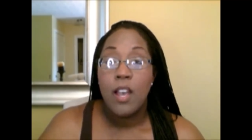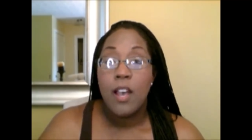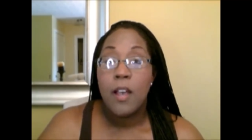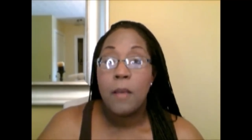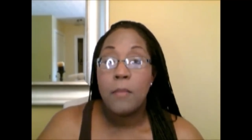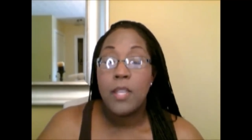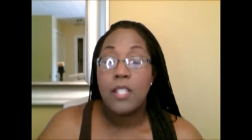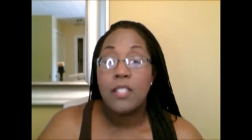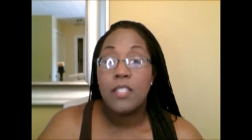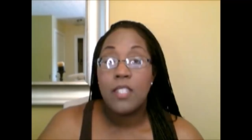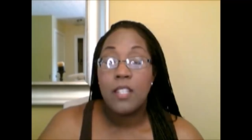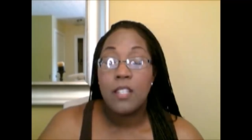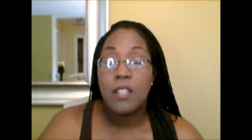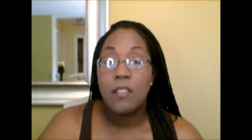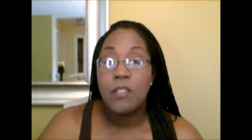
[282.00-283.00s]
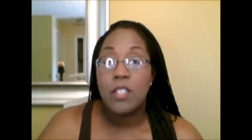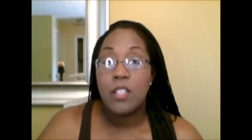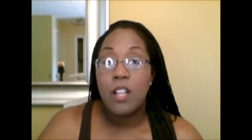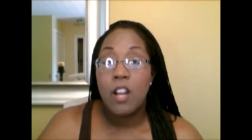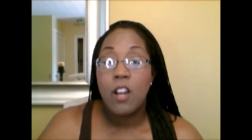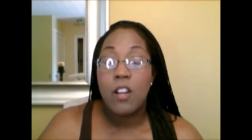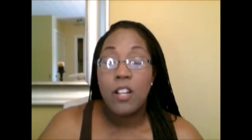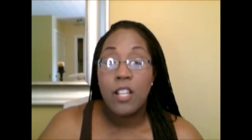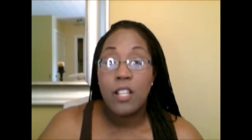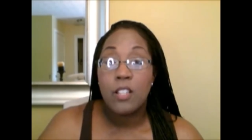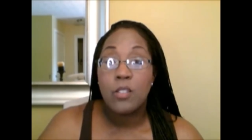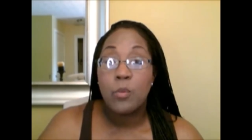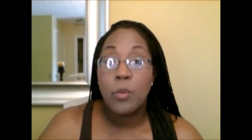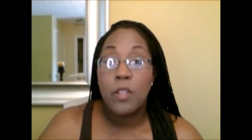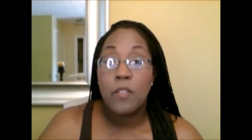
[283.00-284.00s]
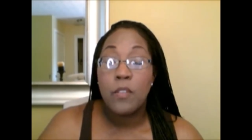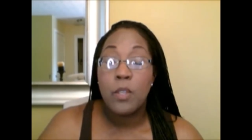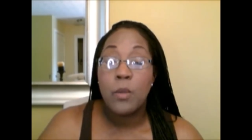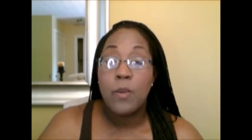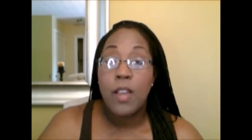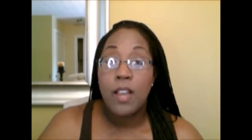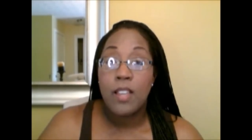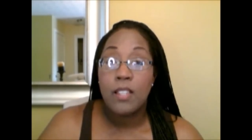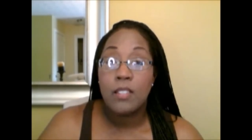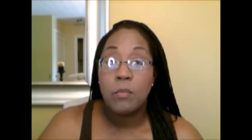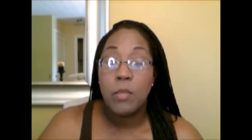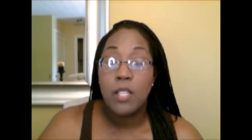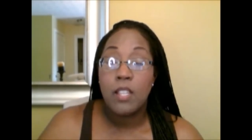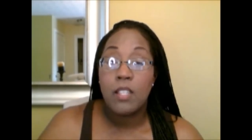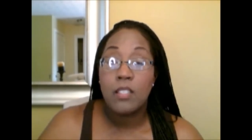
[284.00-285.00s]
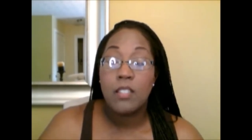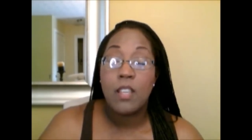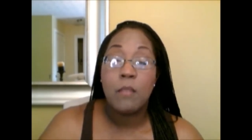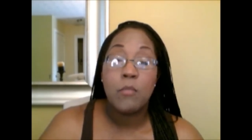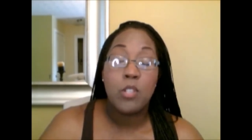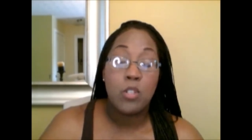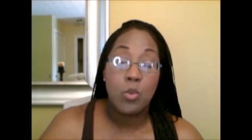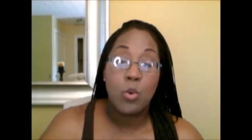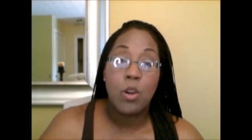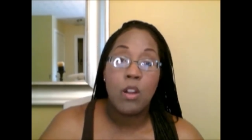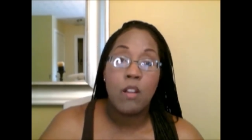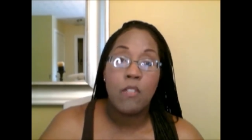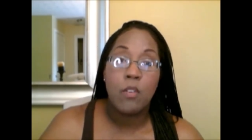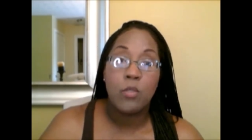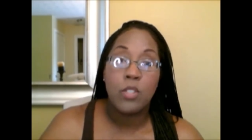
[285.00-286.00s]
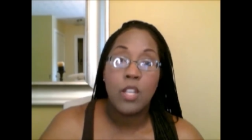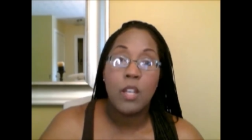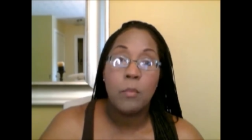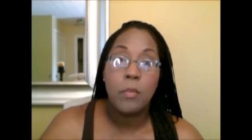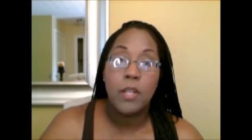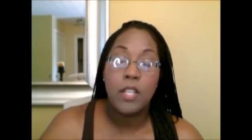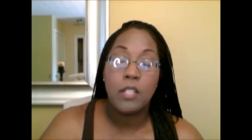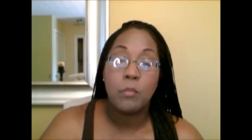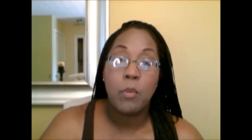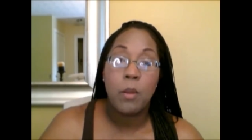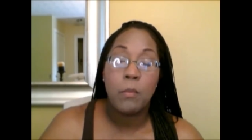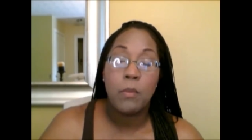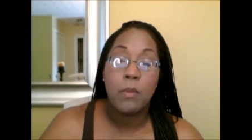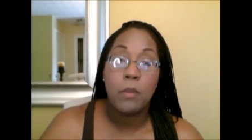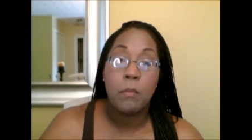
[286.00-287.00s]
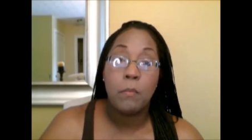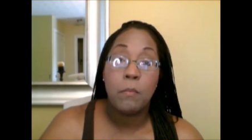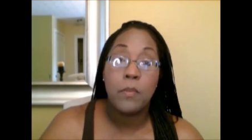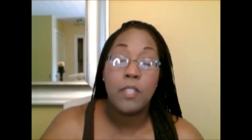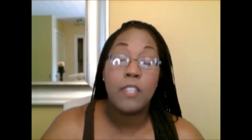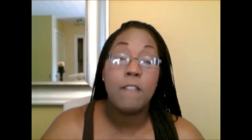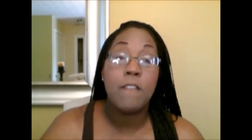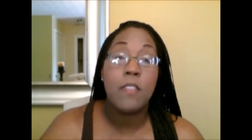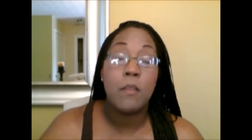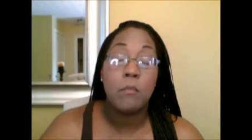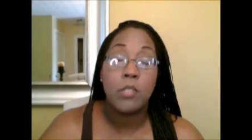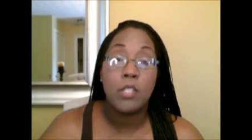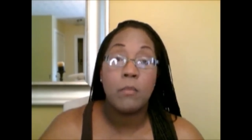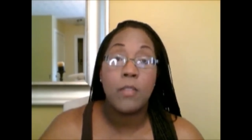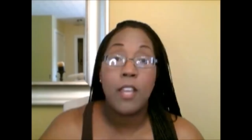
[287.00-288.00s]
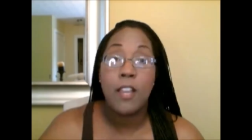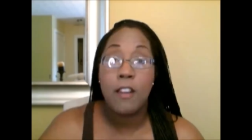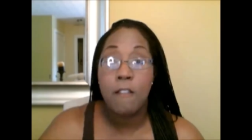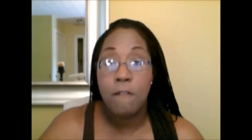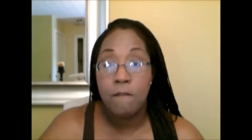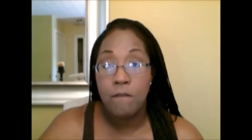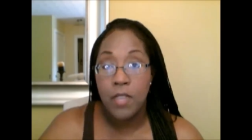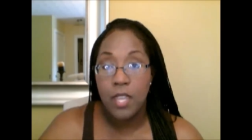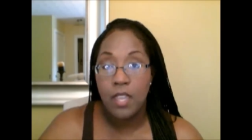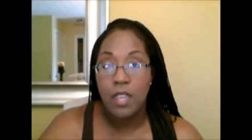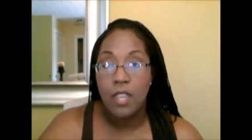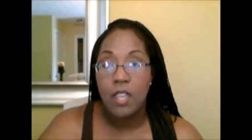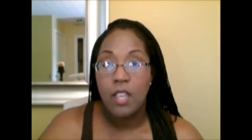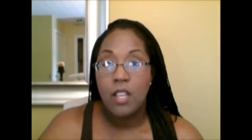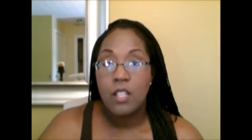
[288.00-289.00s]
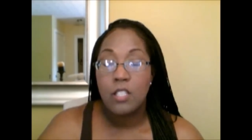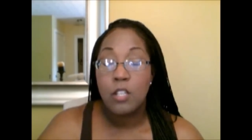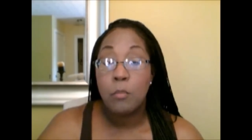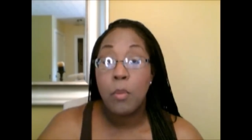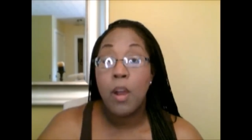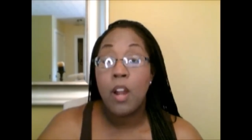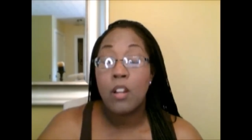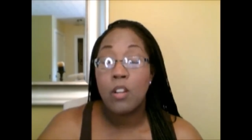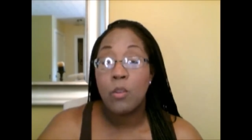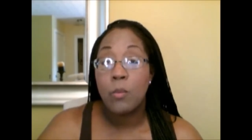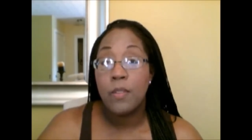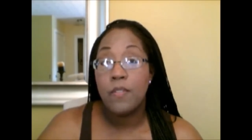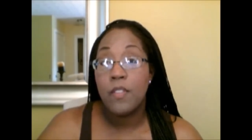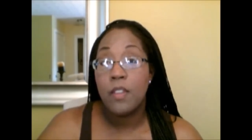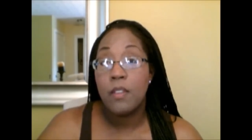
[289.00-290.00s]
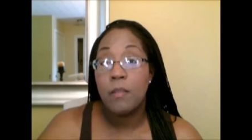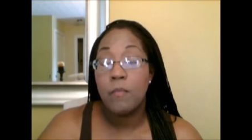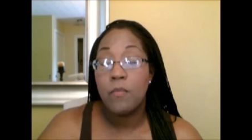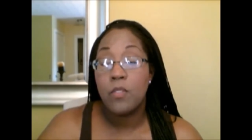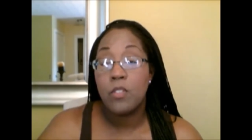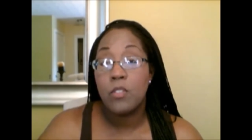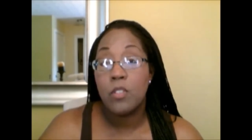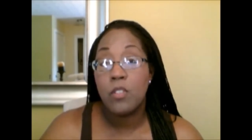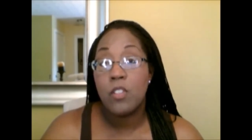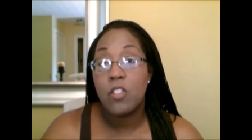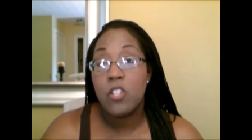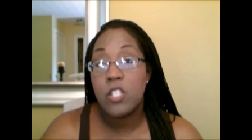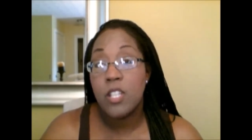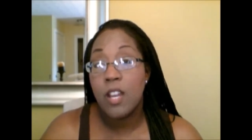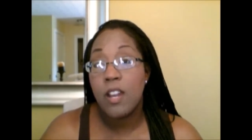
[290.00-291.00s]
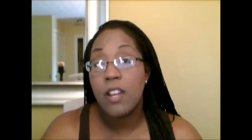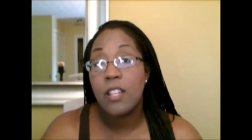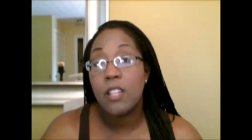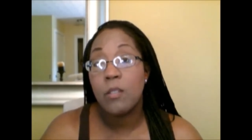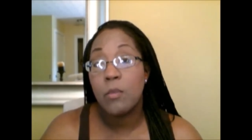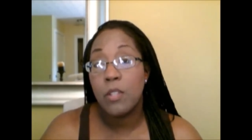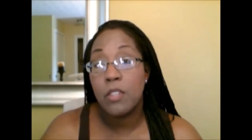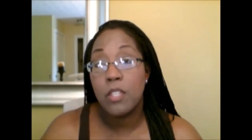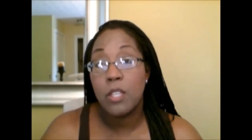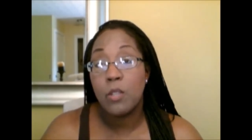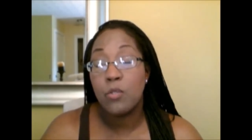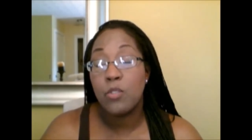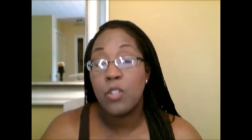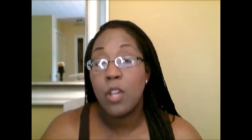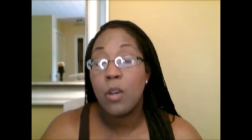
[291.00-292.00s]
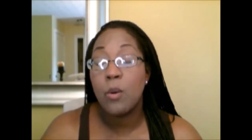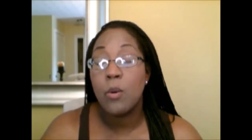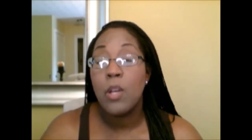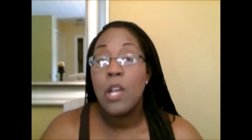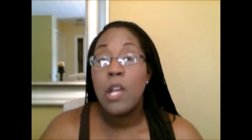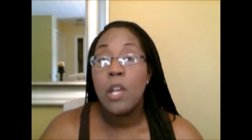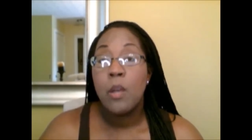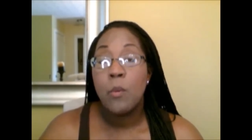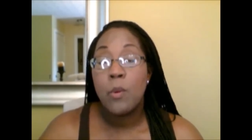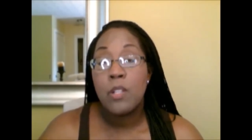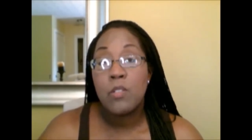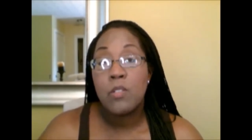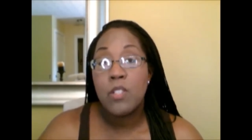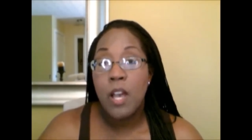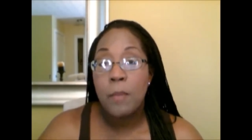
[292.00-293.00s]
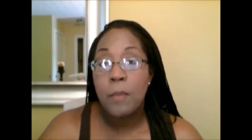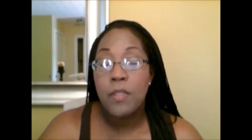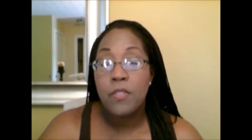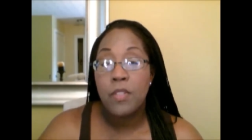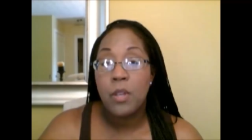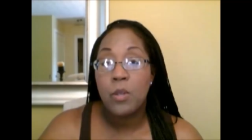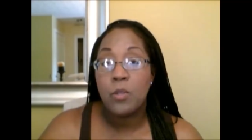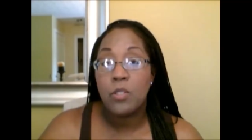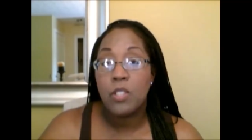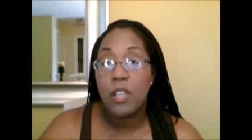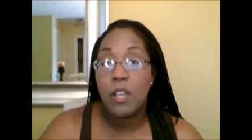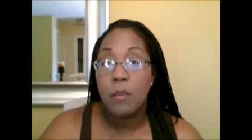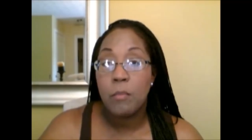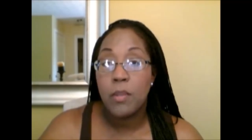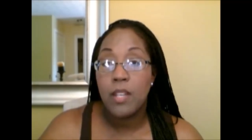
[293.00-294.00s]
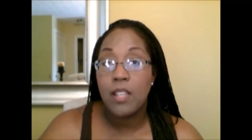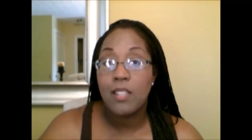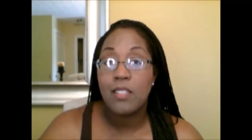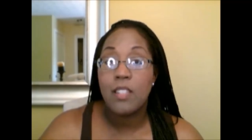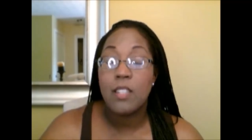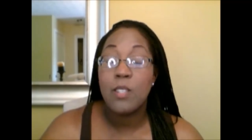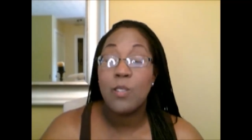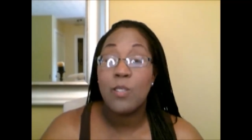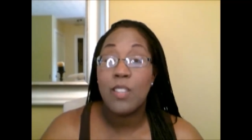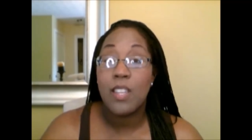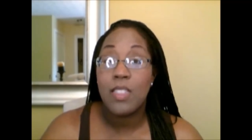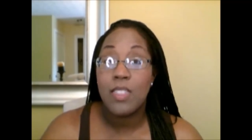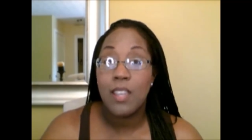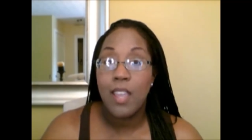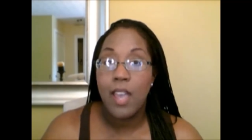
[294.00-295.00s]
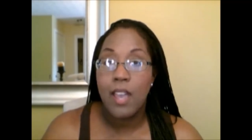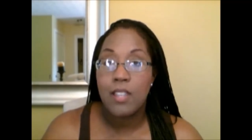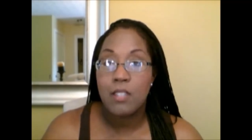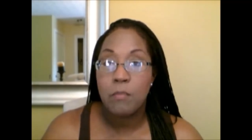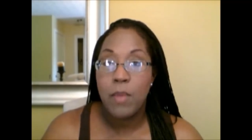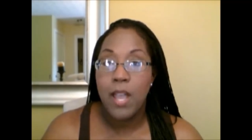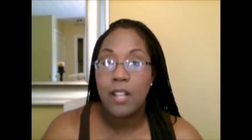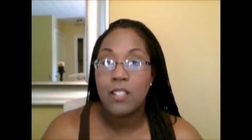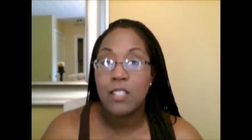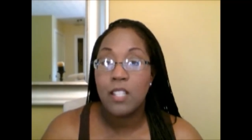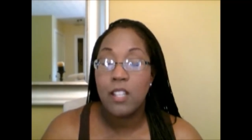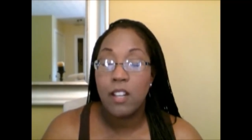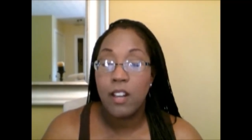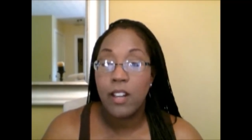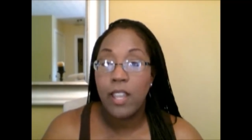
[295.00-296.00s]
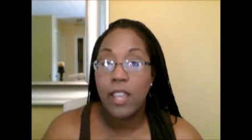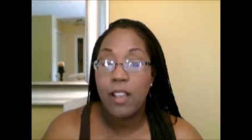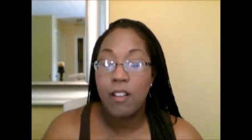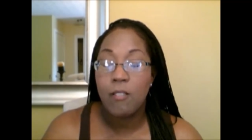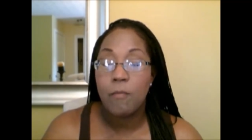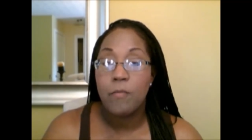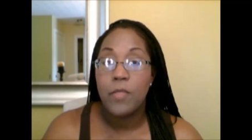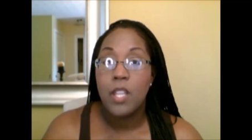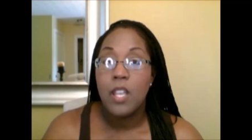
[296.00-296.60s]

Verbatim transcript: um, incentives and earnings with you guys because I'm sure those companies probably give them some kind of fee to partner with them. And so they're sharing it with you. So when you shop at those companies, then you'll get the cash back to your account.